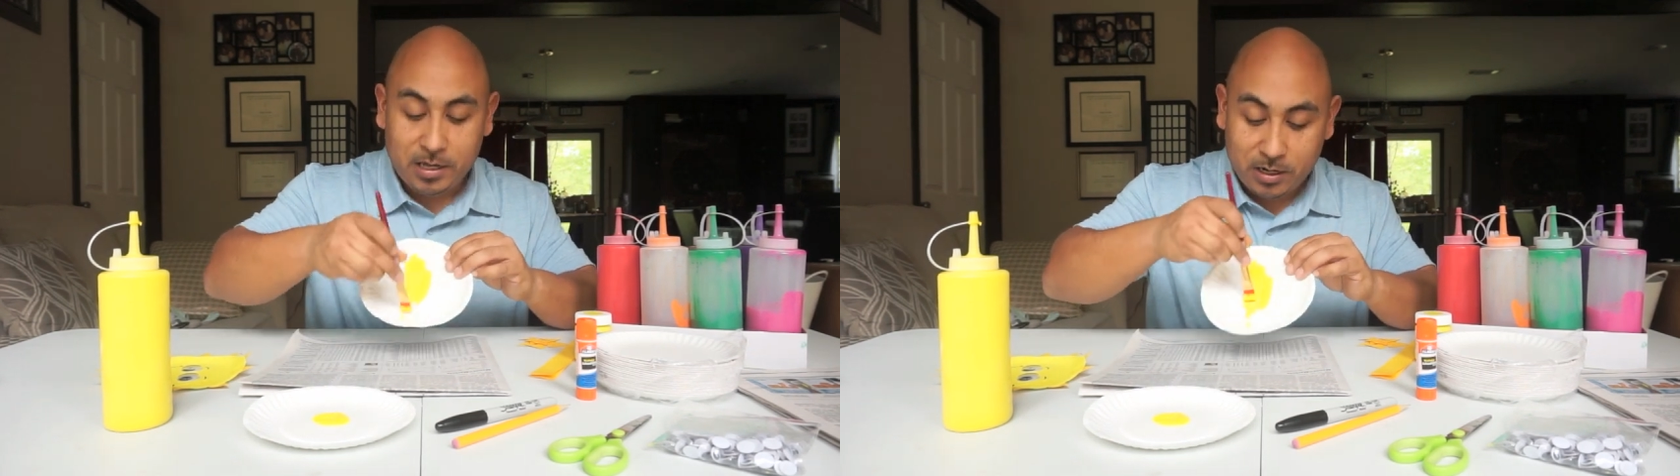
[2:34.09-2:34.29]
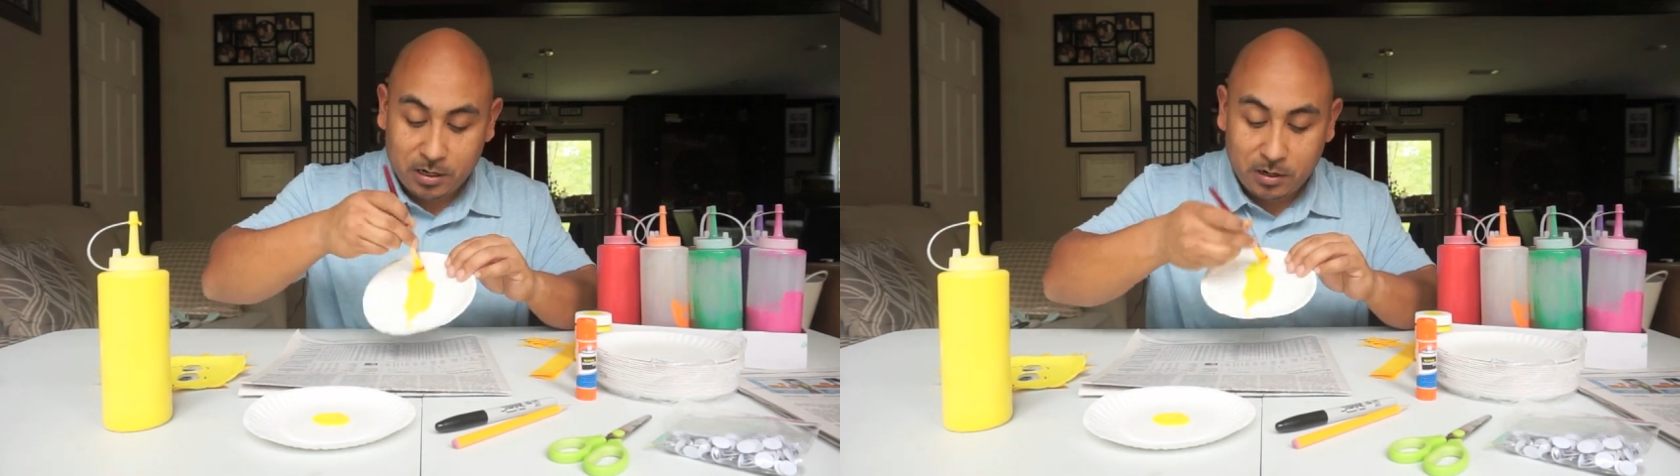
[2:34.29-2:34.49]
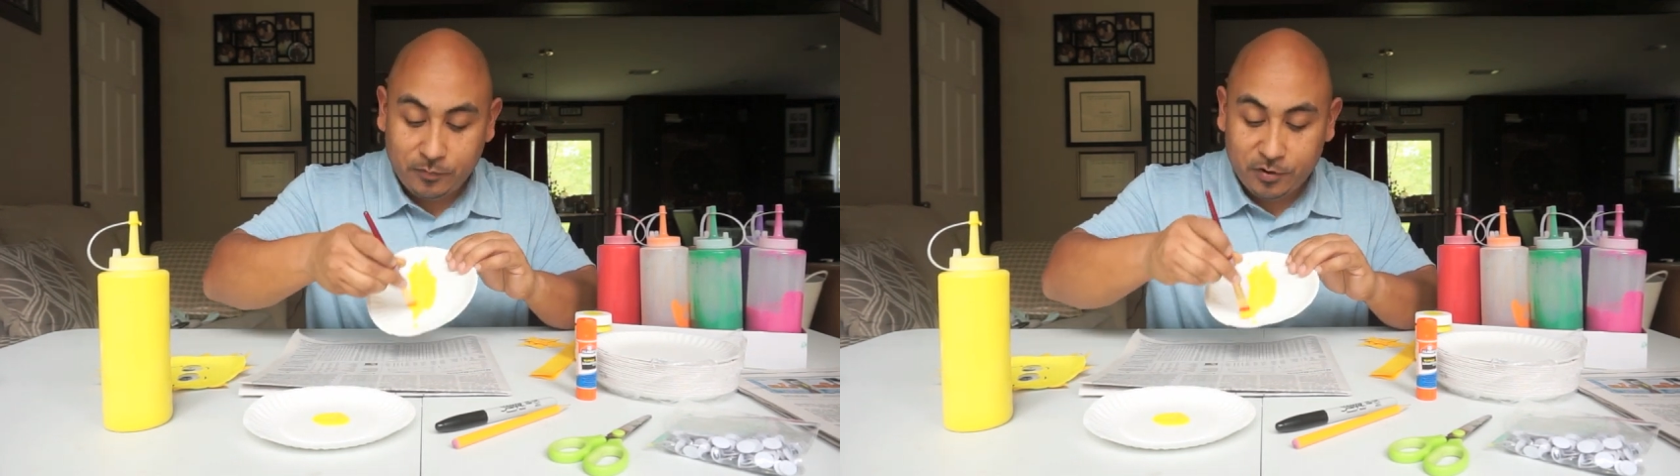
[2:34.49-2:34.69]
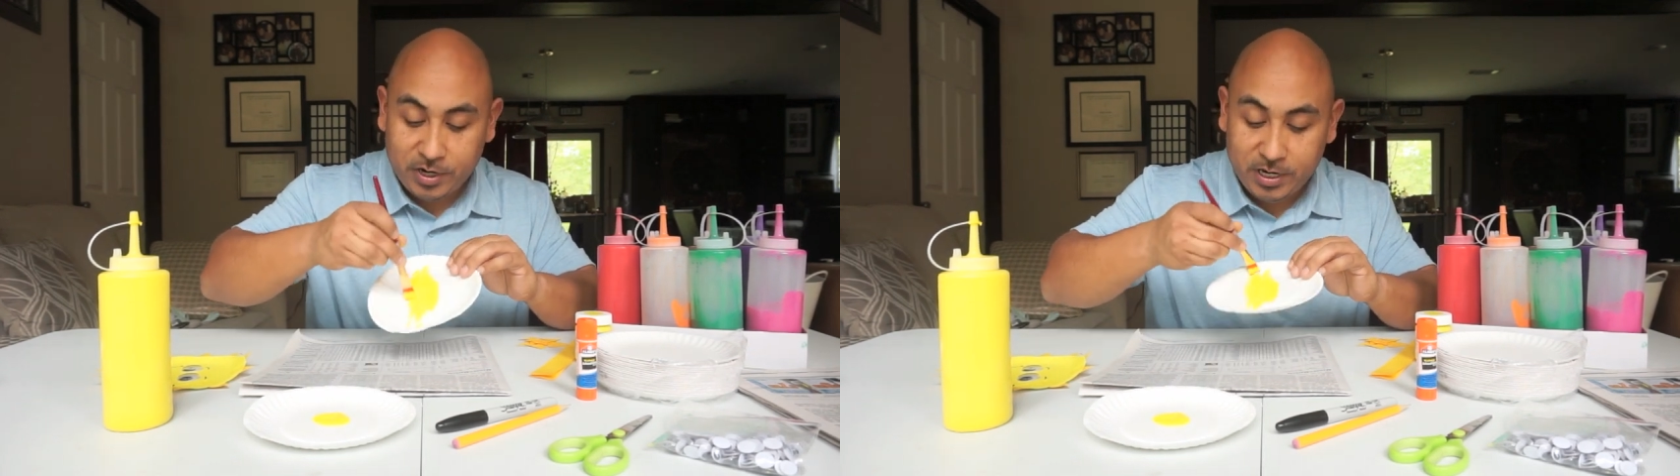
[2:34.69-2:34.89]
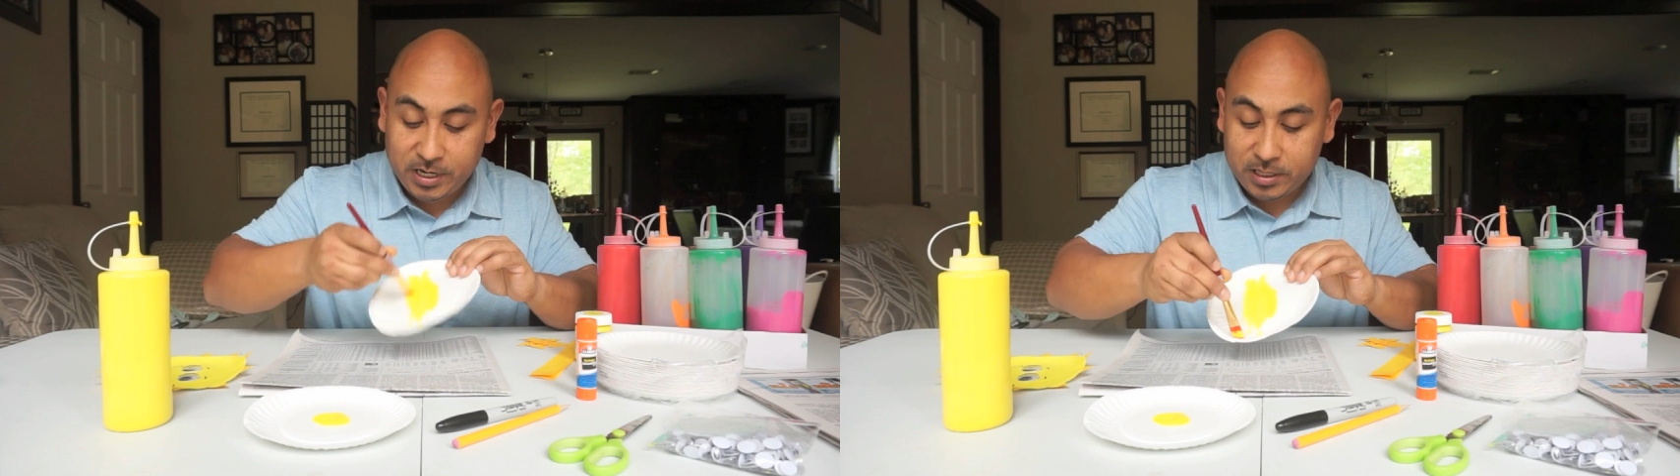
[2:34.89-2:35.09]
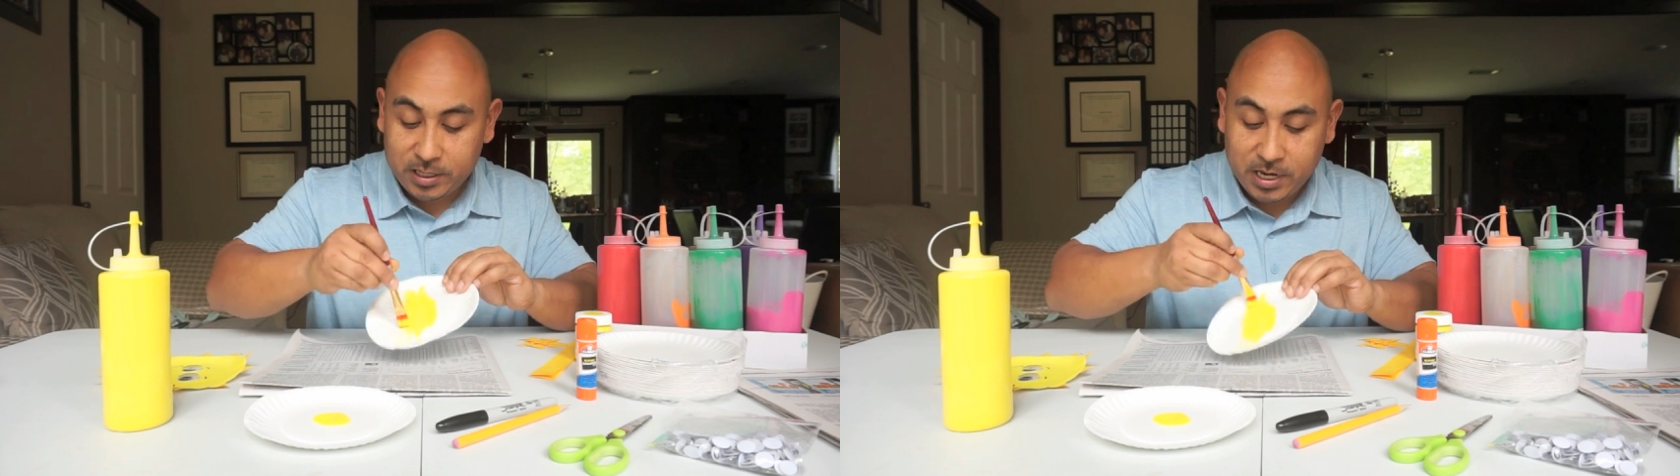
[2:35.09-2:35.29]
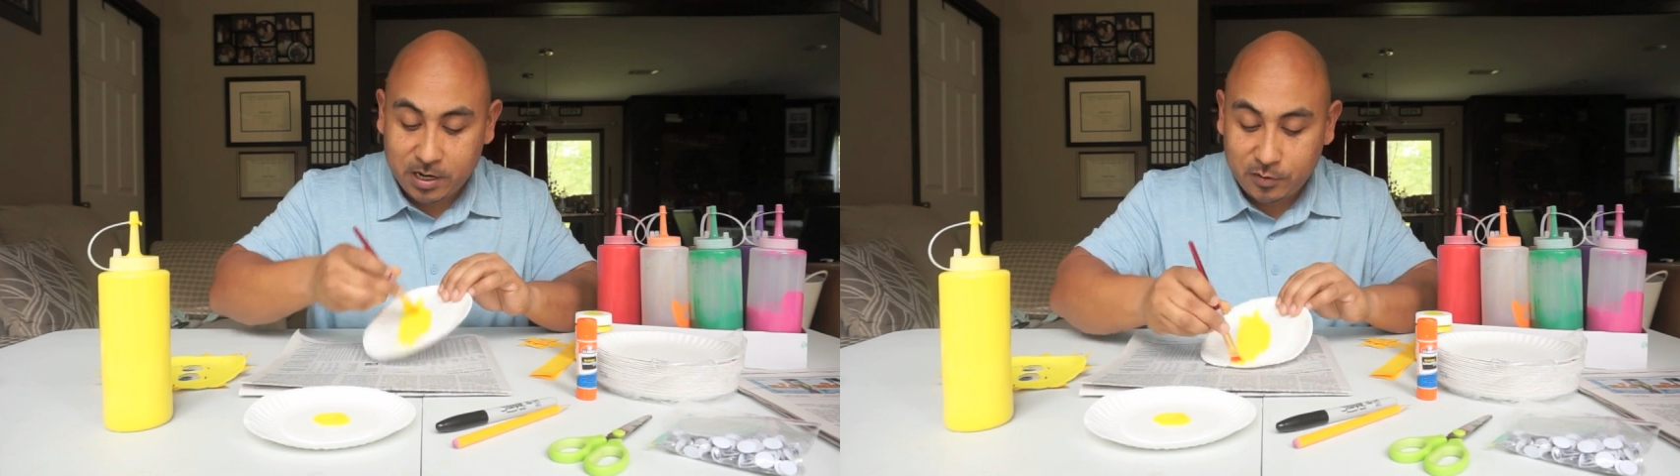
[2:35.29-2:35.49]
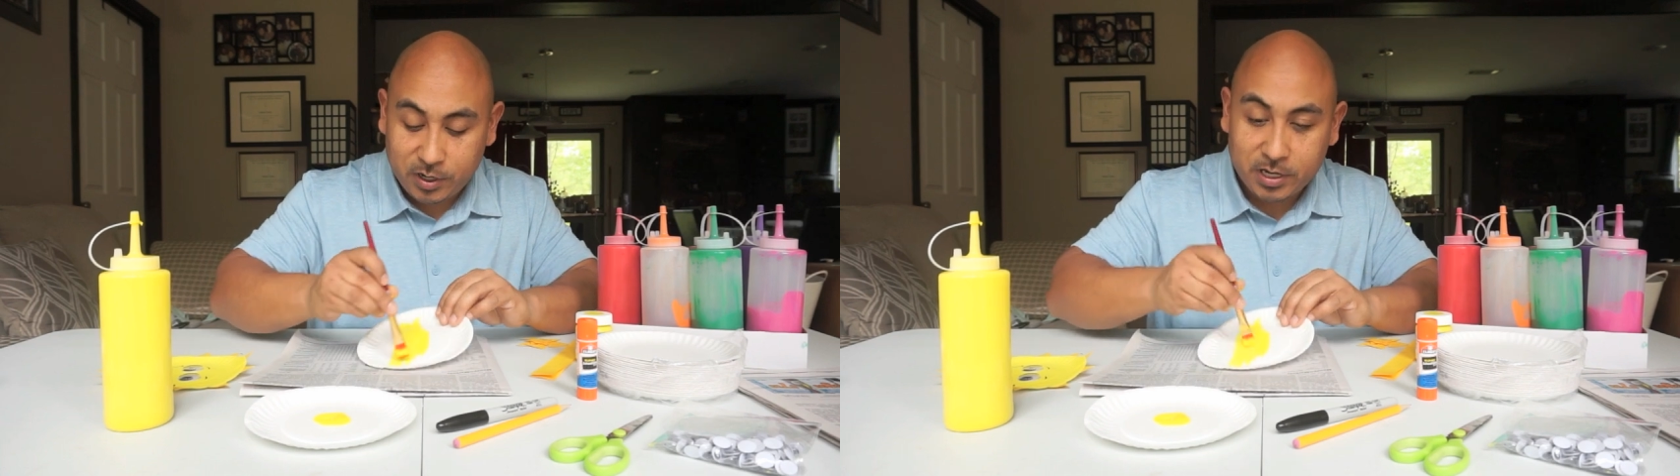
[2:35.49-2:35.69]
covering the
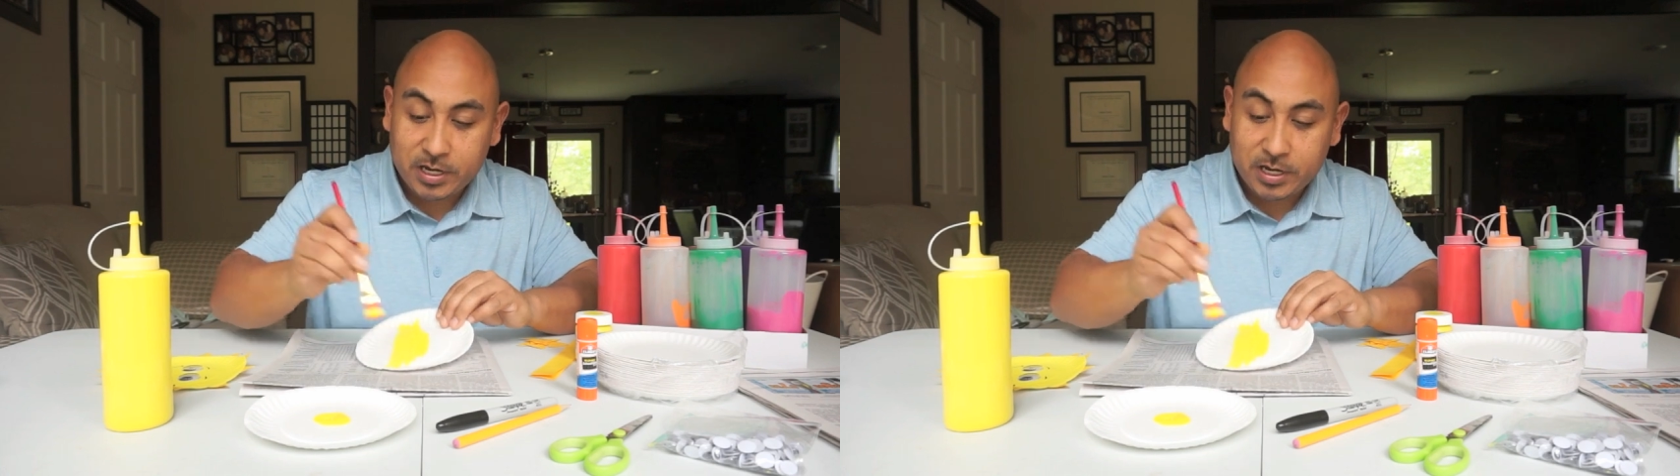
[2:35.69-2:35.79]
area